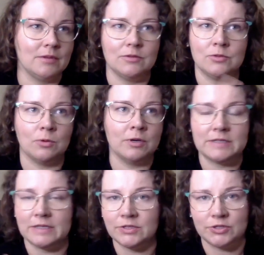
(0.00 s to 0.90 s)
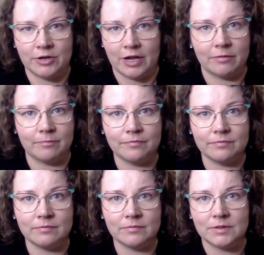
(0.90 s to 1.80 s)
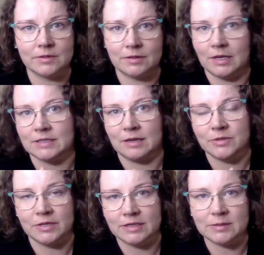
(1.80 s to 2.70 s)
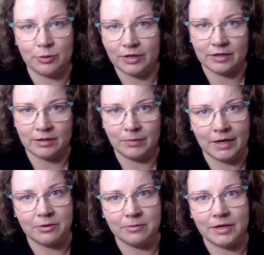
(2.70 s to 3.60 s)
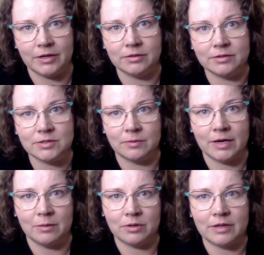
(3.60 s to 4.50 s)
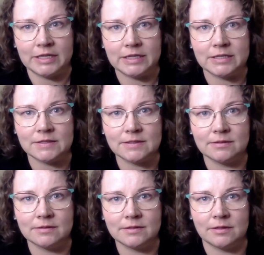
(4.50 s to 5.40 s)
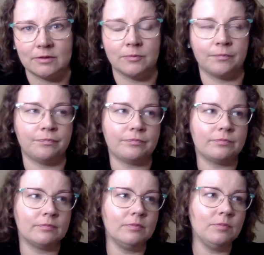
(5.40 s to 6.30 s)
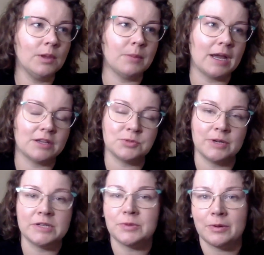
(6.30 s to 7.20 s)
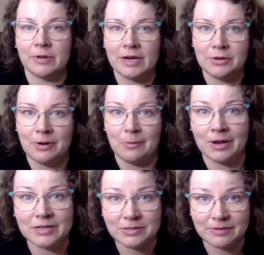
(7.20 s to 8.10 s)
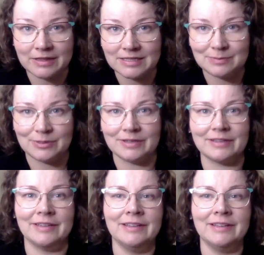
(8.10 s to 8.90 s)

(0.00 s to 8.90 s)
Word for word: towards this journey, it has come to this point in my career to write a book like this. So back in 2021. I knew I wanted to write this book.